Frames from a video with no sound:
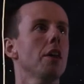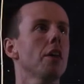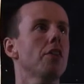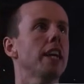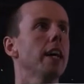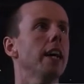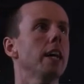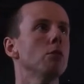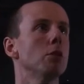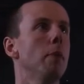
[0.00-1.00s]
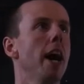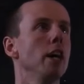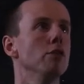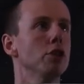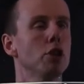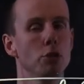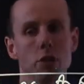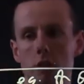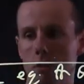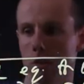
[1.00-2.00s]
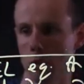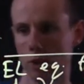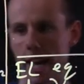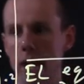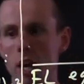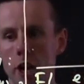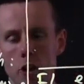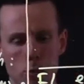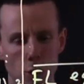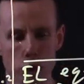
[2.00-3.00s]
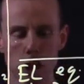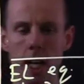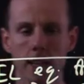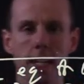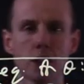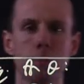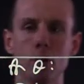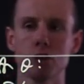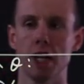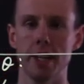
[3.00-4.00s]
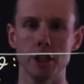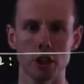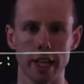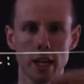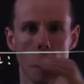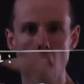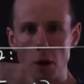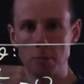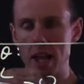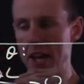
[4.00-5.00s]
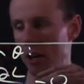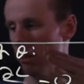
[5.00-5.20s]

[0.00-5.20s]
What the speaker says: theta equal to pi over 2. Okay, in other words, let's suppose that initially our planet,